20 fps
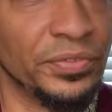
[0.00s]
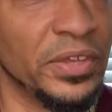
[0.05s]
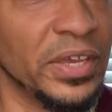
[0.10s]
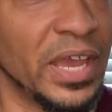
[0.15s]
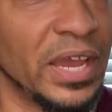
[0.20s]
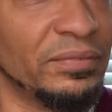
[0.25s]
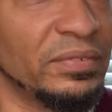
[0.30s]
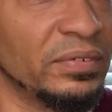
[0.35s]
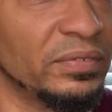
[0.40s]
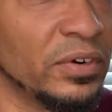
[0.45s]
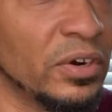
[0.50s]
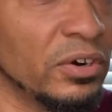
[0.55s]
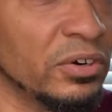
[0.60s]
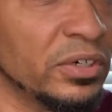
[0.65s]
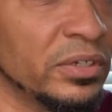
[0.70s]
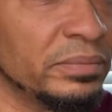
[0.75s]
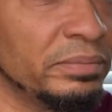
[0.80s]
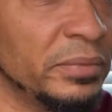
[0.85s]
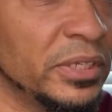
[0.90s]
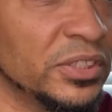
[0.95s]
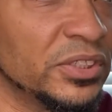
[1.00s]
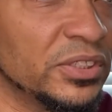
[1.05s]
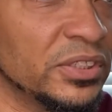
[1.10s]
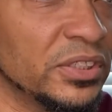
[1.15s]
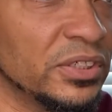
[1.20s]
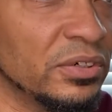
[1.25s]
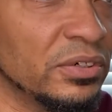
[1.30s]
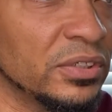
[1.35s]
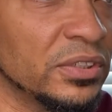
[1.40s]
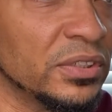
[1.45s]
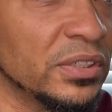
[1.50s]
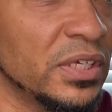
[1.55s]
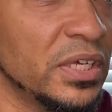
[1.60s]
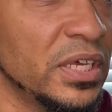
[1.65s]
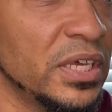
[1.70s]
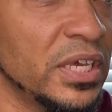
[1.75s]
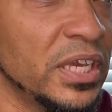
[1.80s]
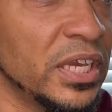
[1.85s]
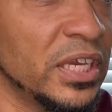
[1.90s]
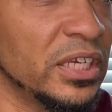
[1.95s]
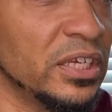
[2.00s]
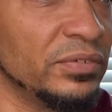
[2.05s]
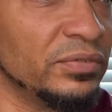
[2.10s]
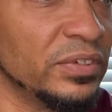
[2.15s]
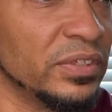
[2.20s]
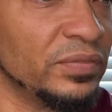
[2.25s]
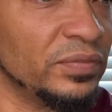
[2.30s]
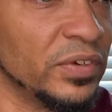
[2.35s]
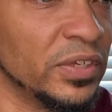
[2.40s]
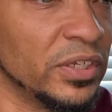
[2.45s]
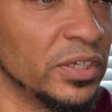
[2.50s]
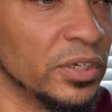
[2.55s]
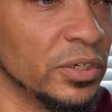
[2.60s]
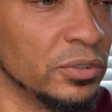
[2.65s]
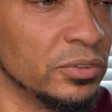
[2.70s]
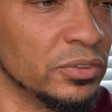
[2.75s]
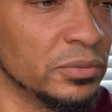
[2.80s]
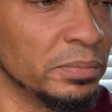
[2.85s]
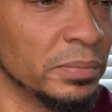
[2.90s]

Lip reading: think I've ever heard him mention it on any of his videos.